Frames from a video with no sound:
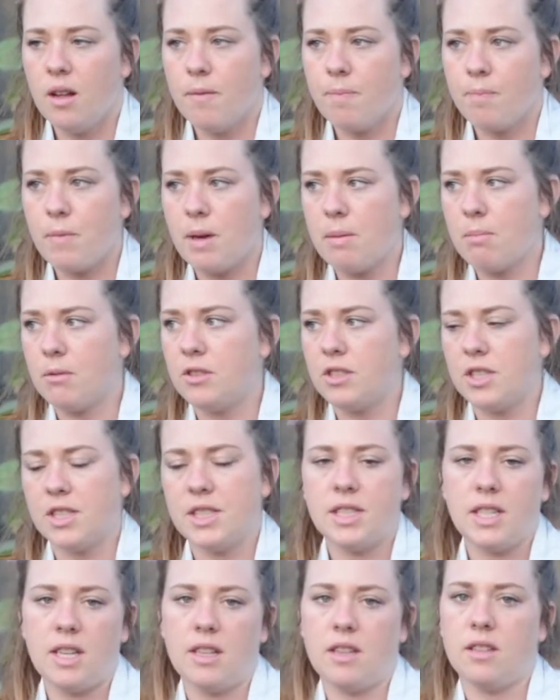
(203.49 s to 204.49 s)
people just
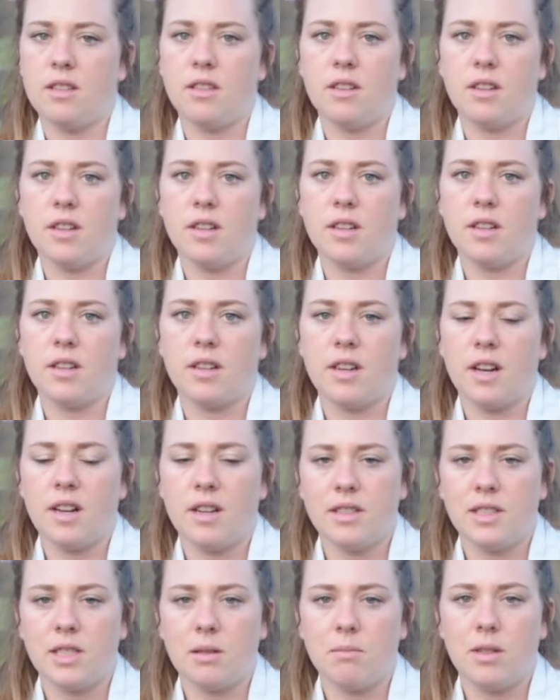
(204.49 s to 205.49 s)
say that they're kind
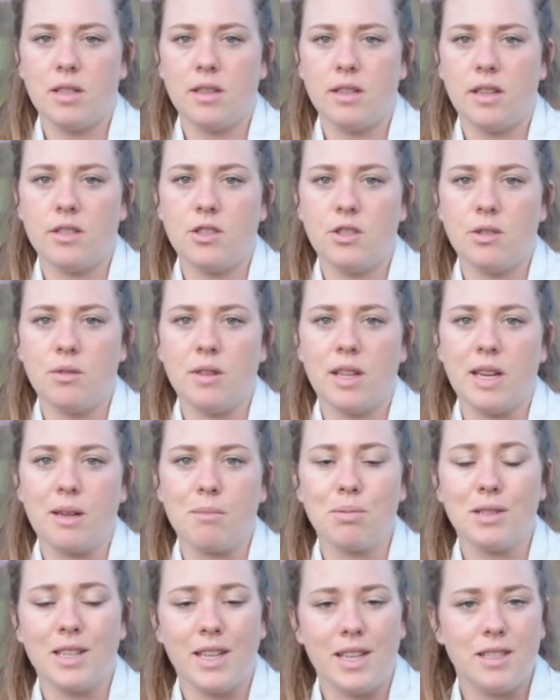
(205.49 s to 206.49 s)
of something that you like
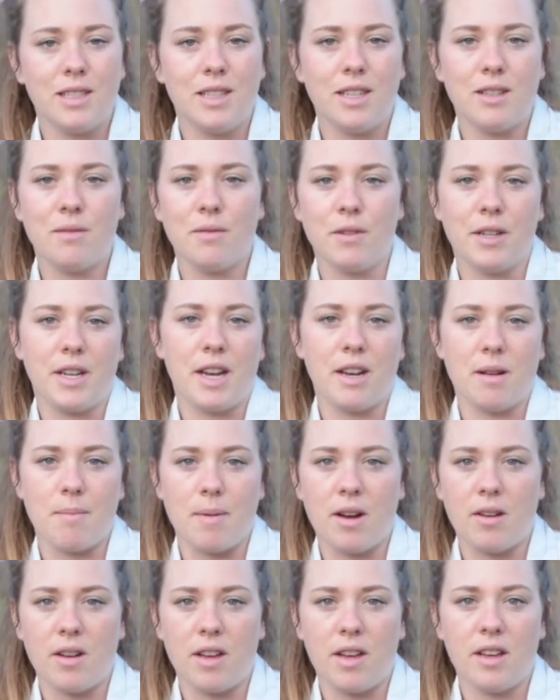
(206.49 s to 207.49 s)
plant it and forget
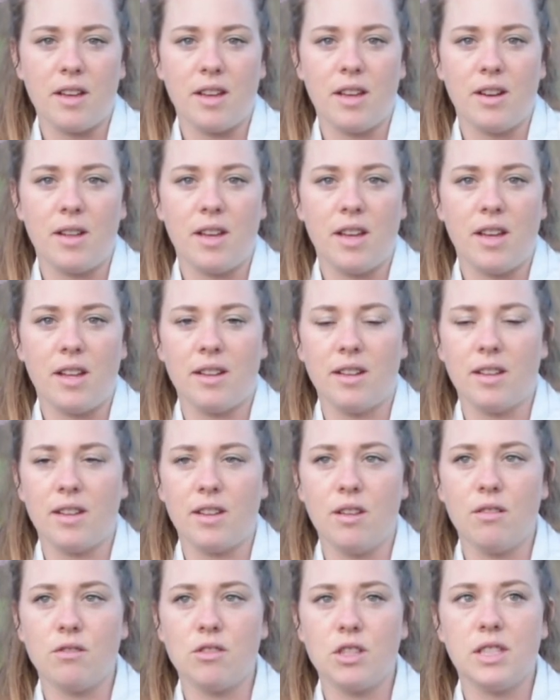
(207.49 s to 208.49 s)
about it,
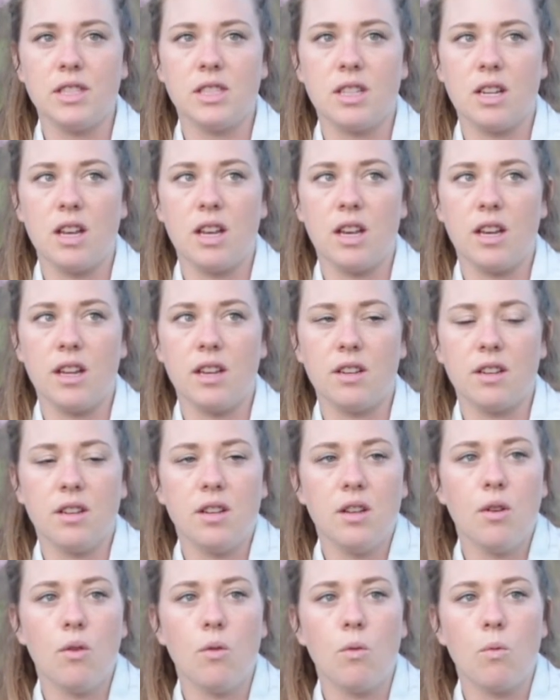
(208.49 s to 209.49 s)
and you just need
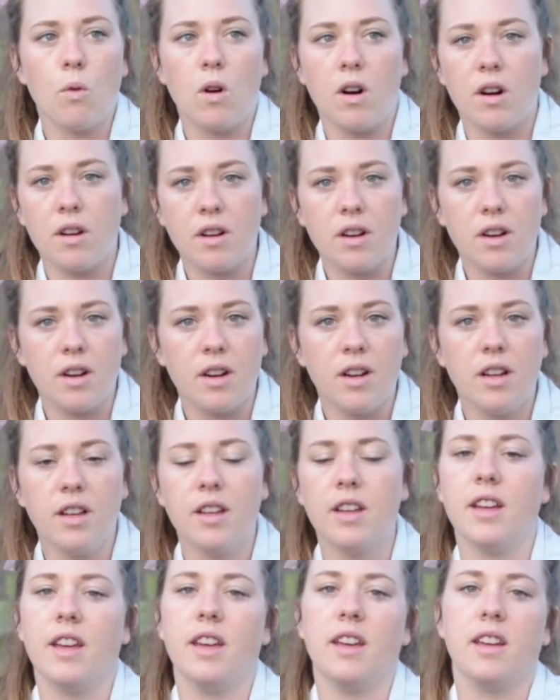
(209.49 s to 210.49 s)
water
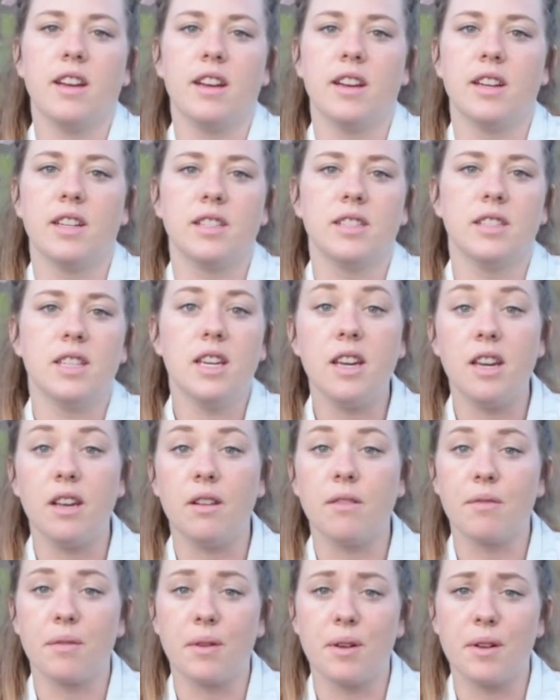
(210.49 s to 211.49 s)
and heat
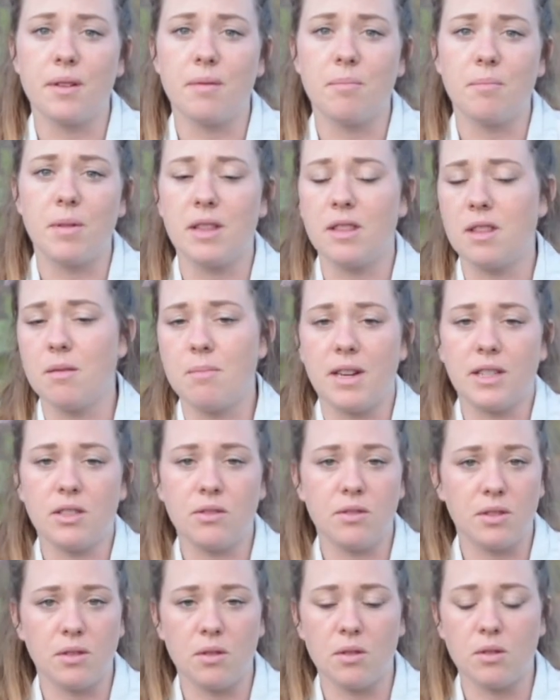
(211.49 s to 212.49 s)
for the best
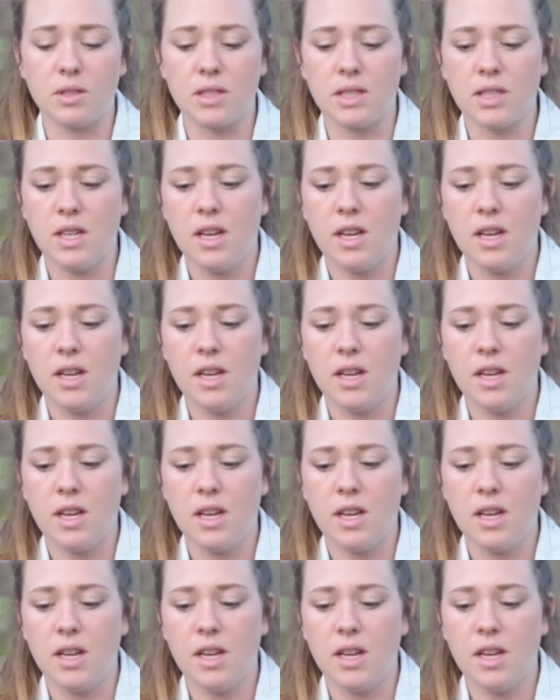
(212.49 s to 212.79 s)
results.